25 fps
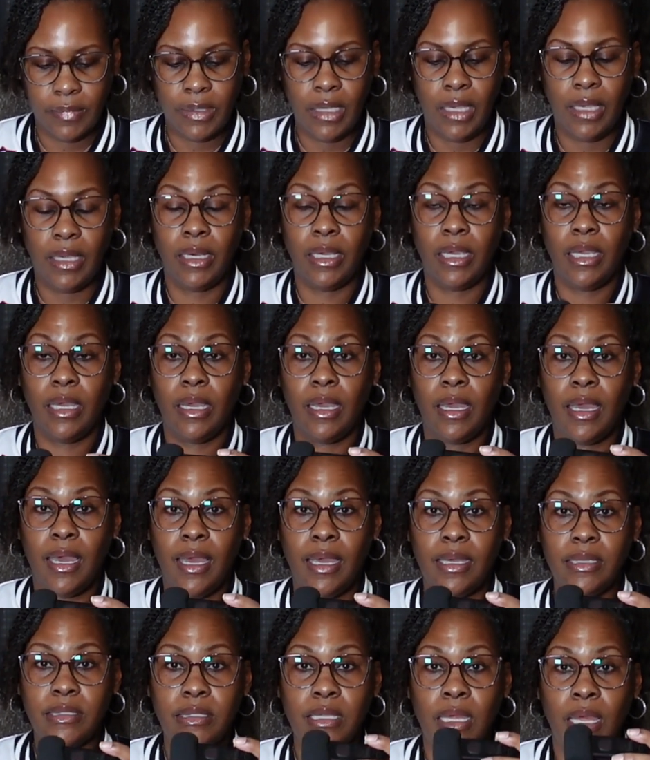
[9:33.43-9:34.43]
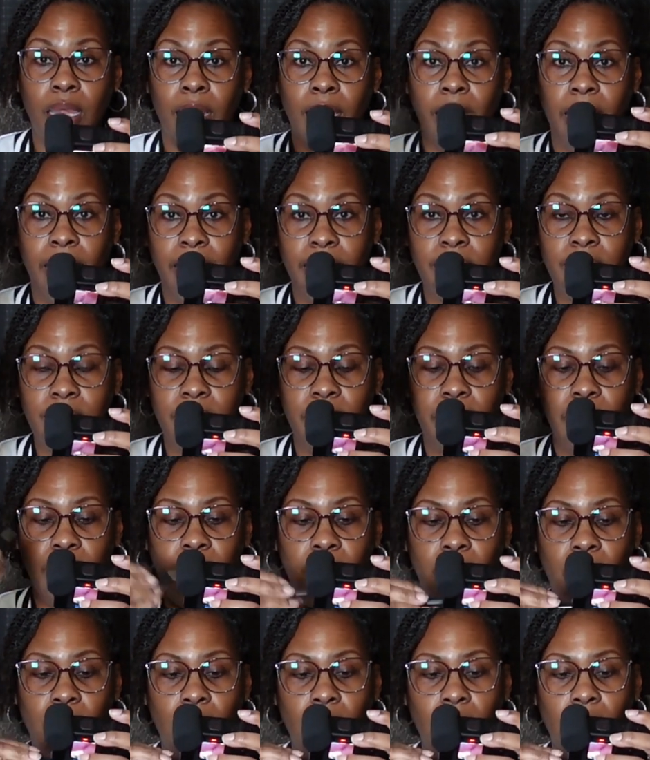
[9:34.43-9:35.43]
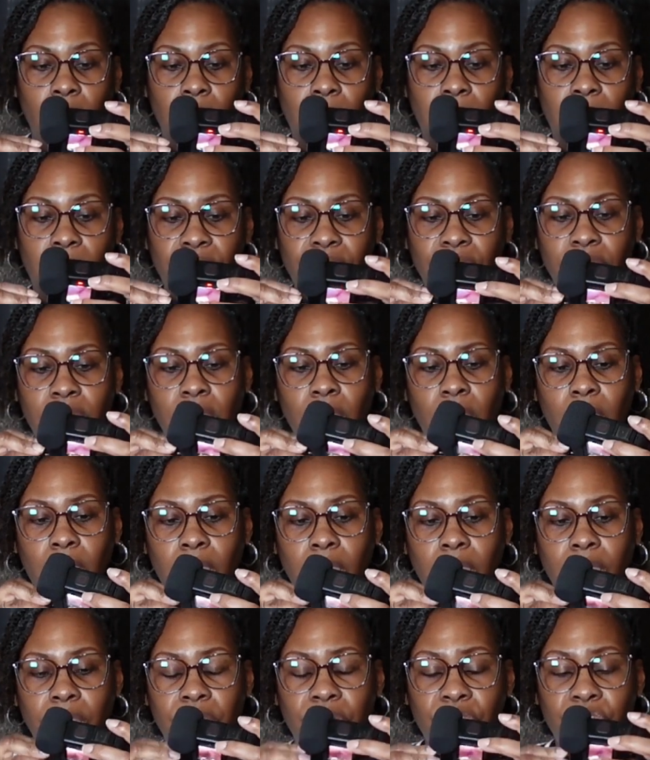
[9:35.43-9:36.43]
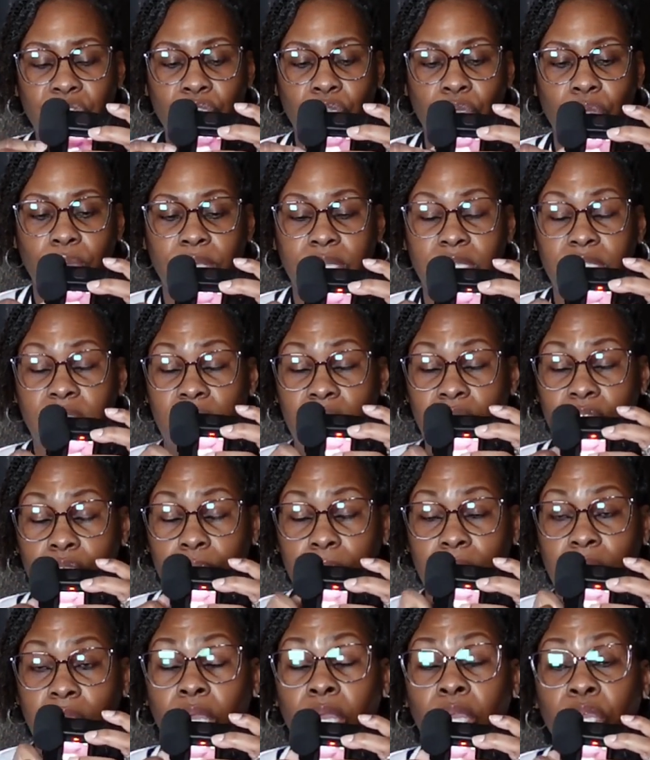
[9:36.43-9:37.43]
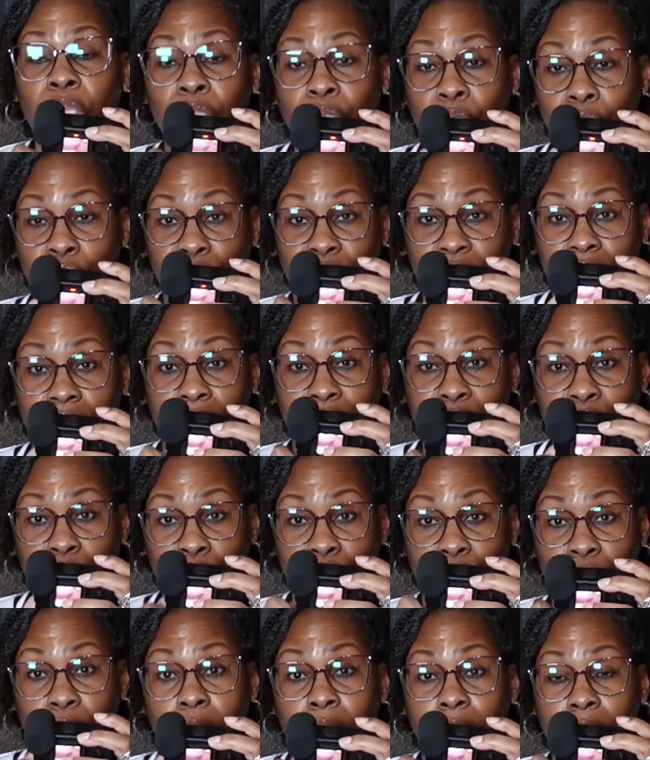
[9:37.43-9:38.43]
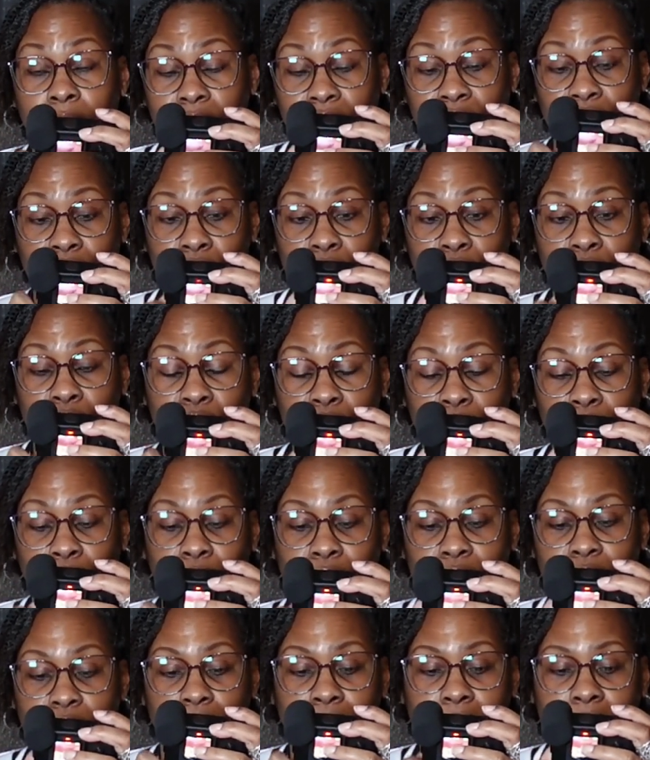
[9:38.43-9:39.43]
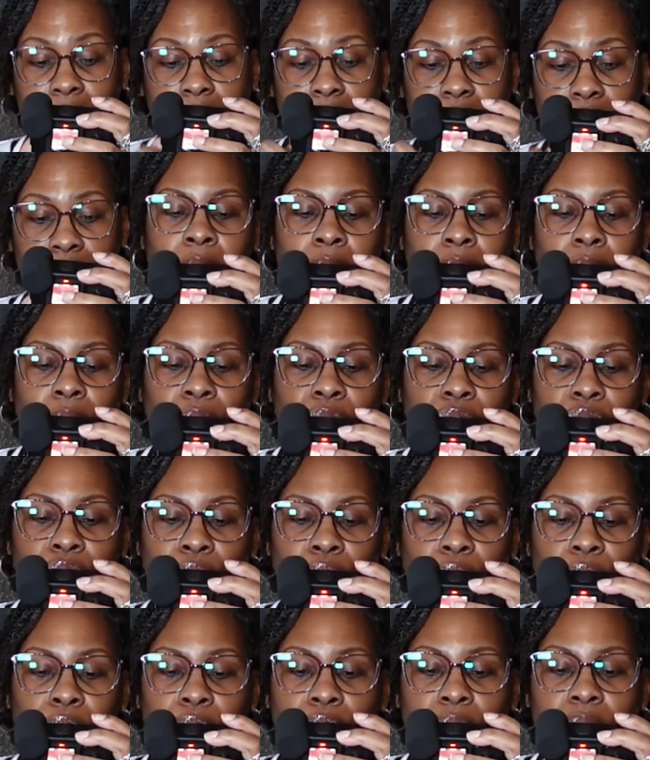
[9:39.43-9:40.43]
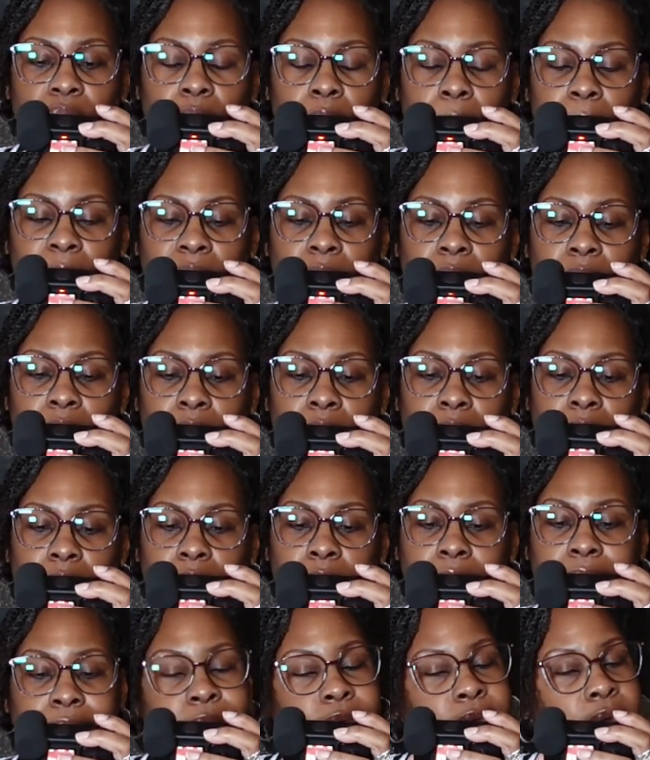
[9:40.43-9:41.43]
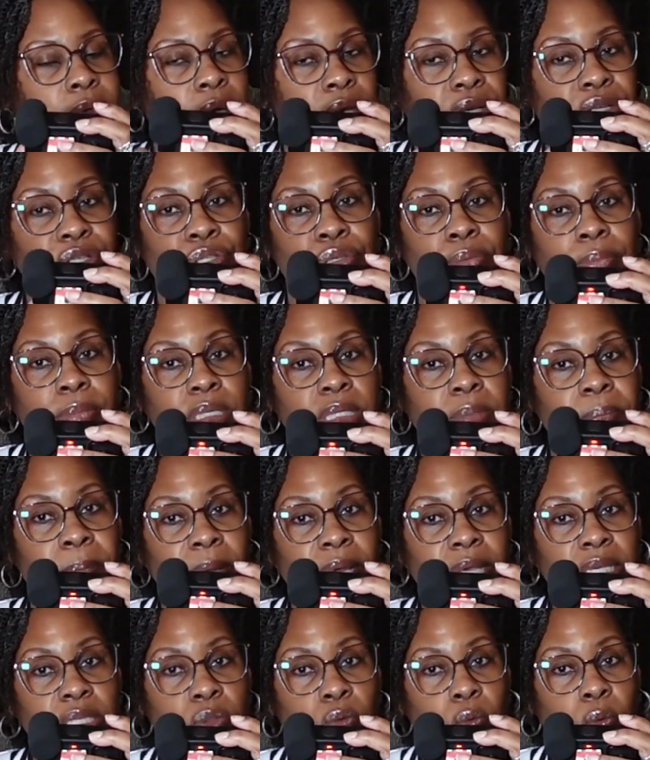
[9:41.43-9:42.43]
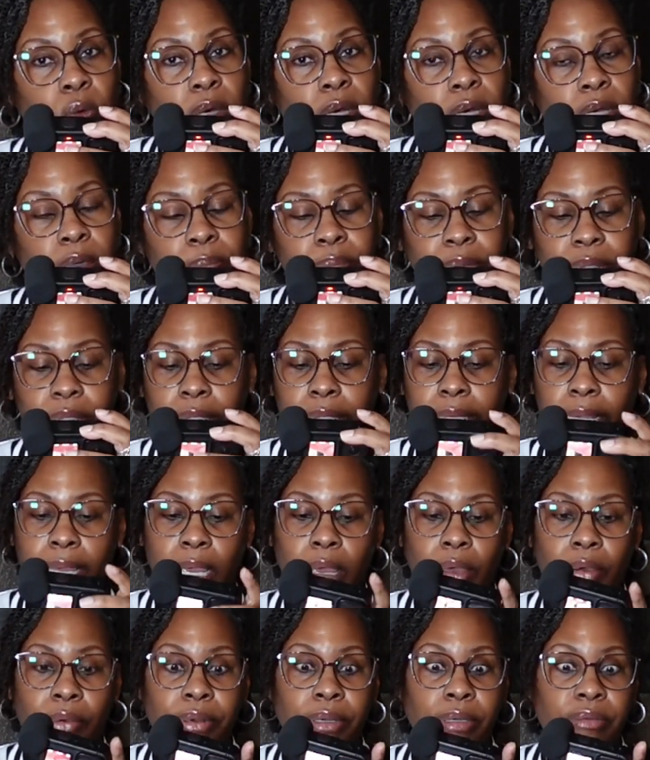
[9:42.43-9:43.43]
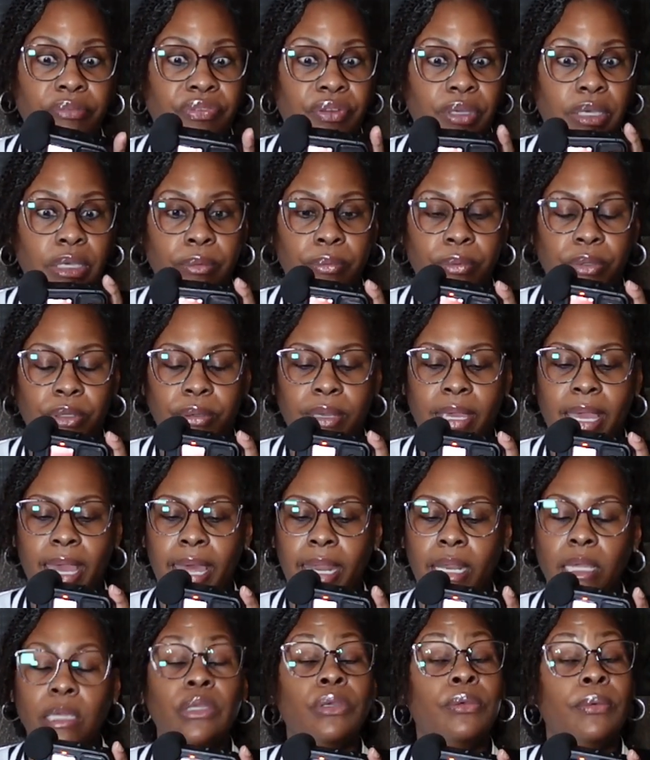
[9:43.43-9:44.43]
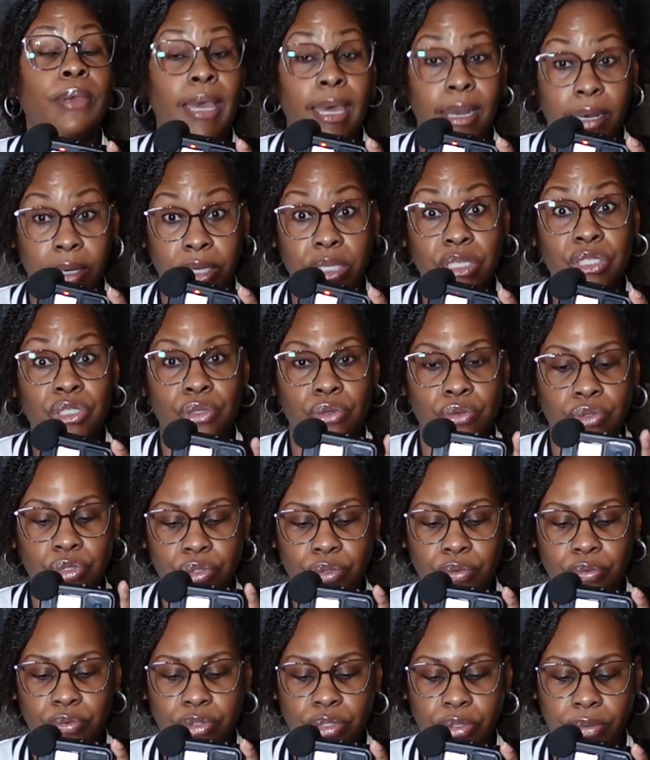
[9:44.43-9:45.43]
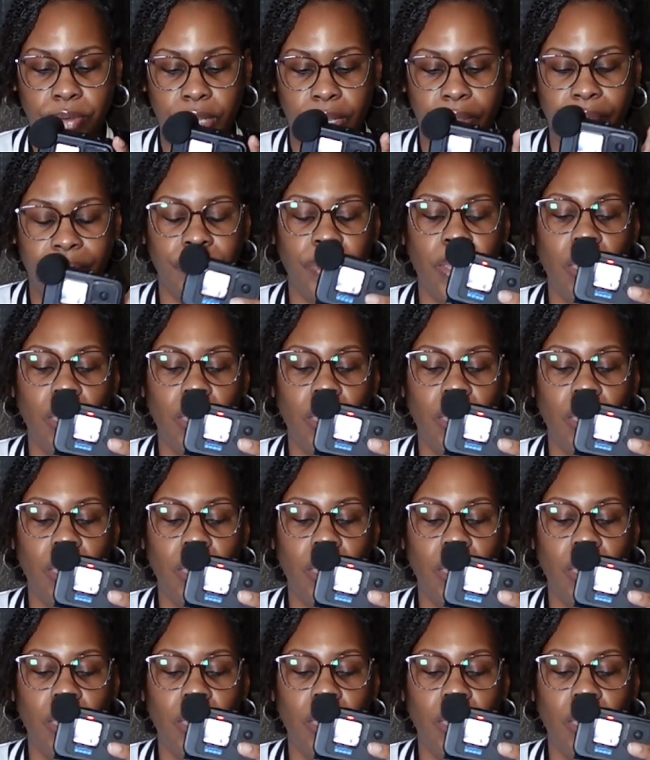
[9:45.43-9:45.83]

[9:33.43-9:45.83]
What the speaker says: And again, guys, like I say, every additional accessory usually gives you additional screws on there. Those screws come in handy in case you misplace one, put it down and forget where you got it. You got additional screws on there.